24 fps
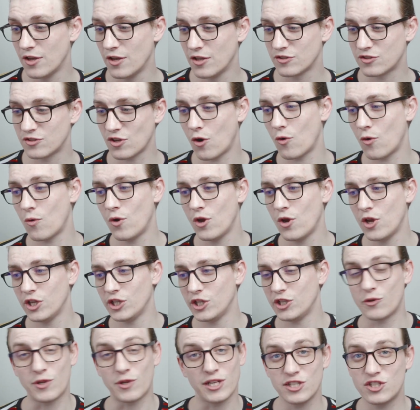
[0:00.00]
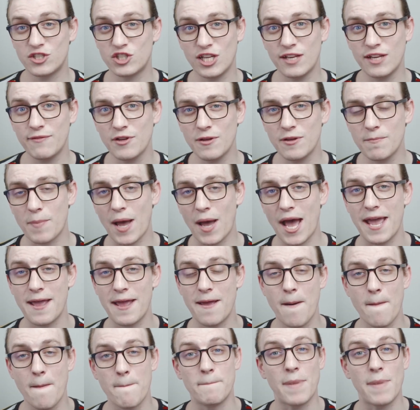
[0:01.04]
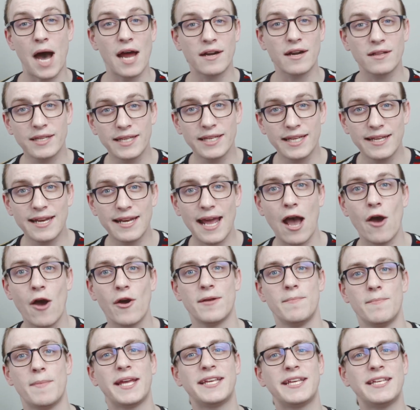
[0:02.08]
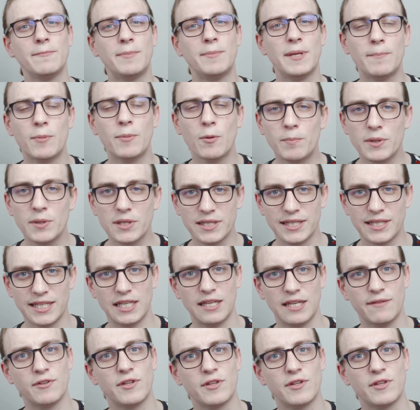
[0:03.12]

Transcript: So you can achieve it by modeling it out and making people believe,